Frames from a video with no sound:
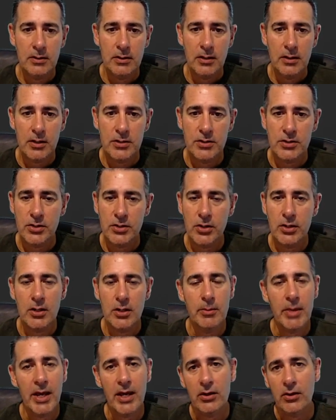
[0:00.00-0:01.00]
a certain
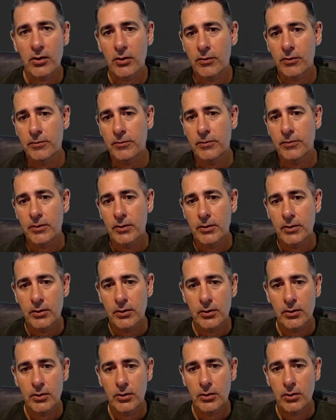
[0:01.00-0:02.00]
amount of
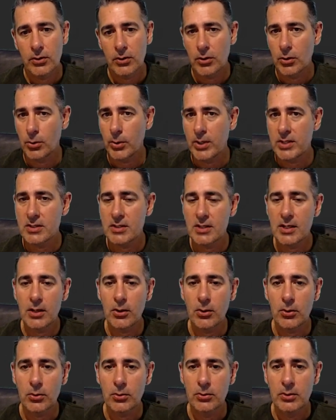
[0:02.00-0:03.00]

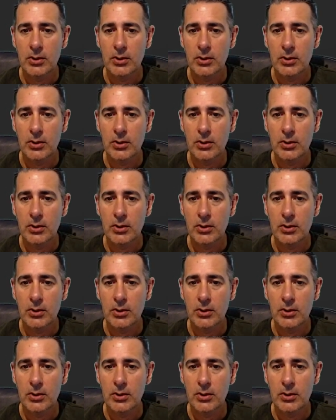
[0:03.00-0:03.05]
USDL.